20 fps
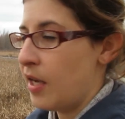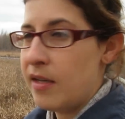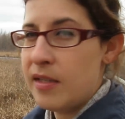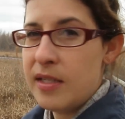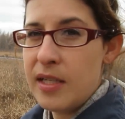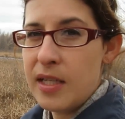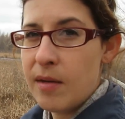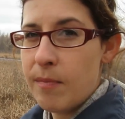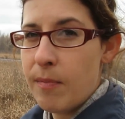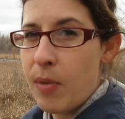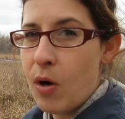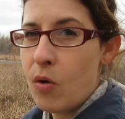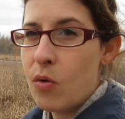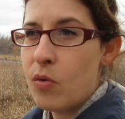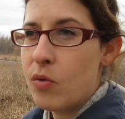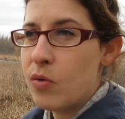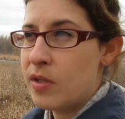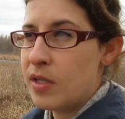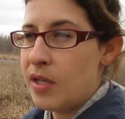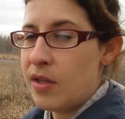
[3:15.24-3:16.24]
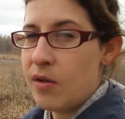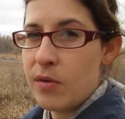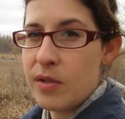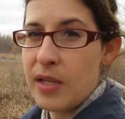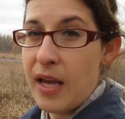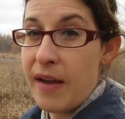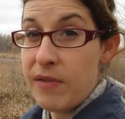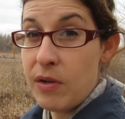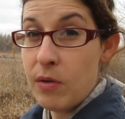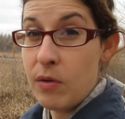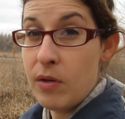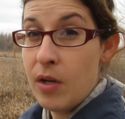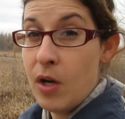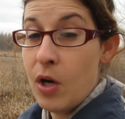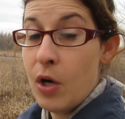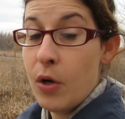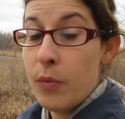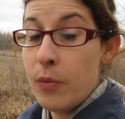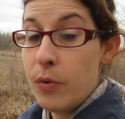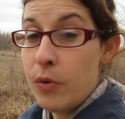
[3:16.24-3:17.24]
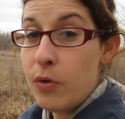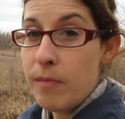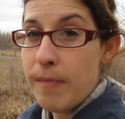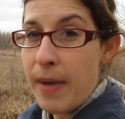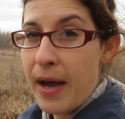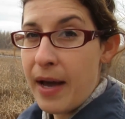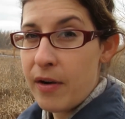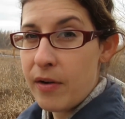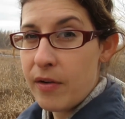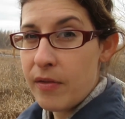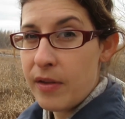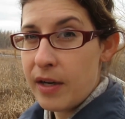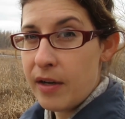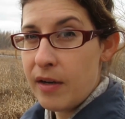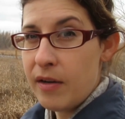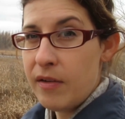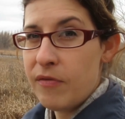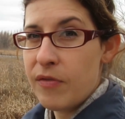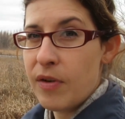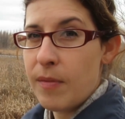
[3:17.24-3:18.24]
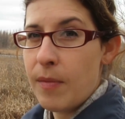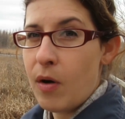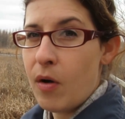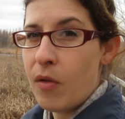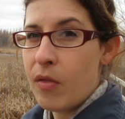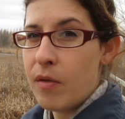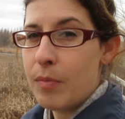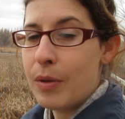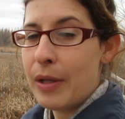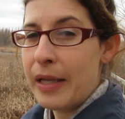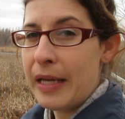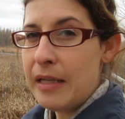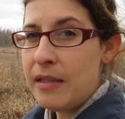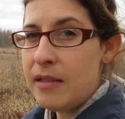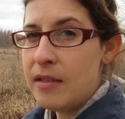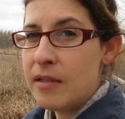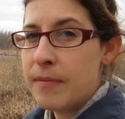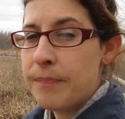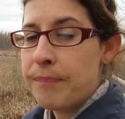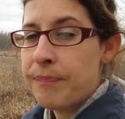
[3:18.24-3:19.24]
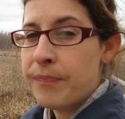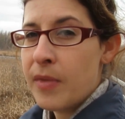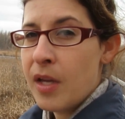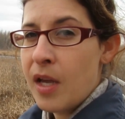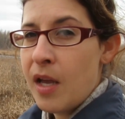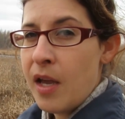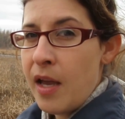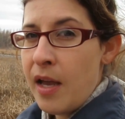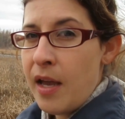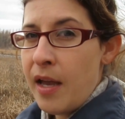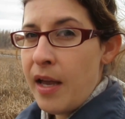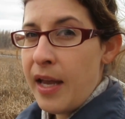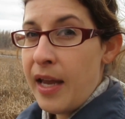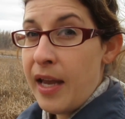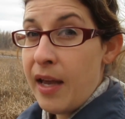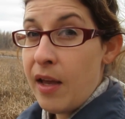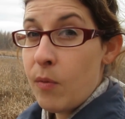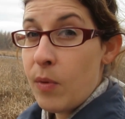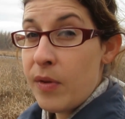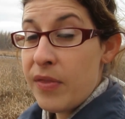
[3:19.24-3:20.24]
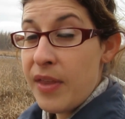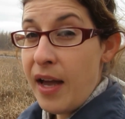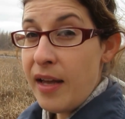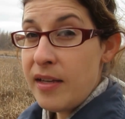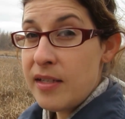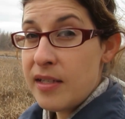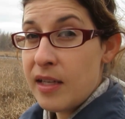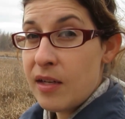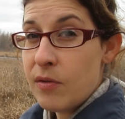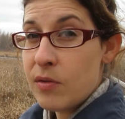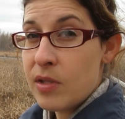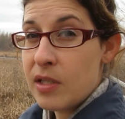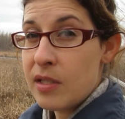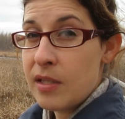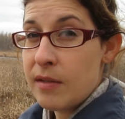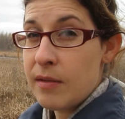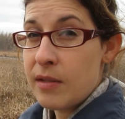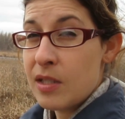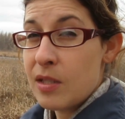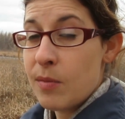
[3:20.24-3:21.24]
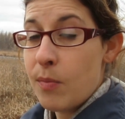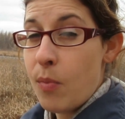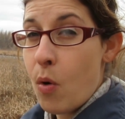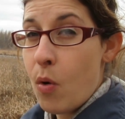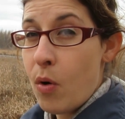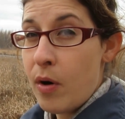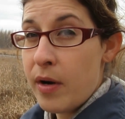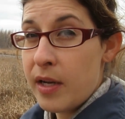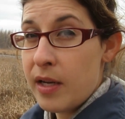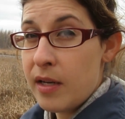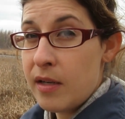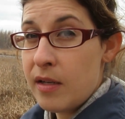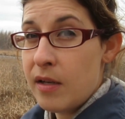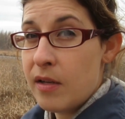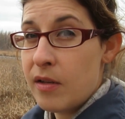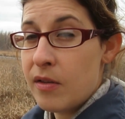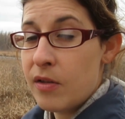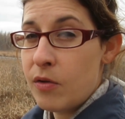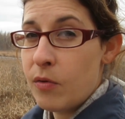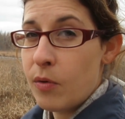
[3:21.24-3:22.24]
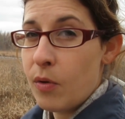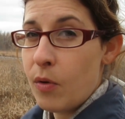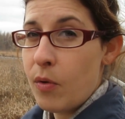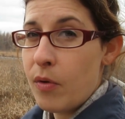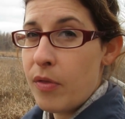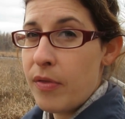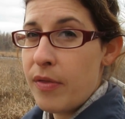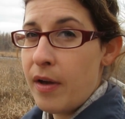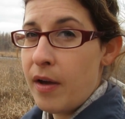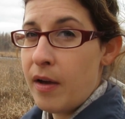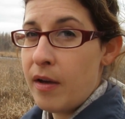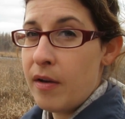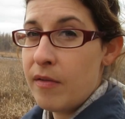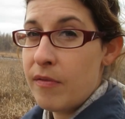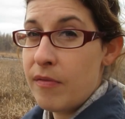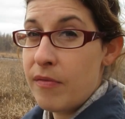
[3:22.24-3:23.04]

of decomposed, and there was heavy root matter there from all the plants. And what that did was it supported the growth of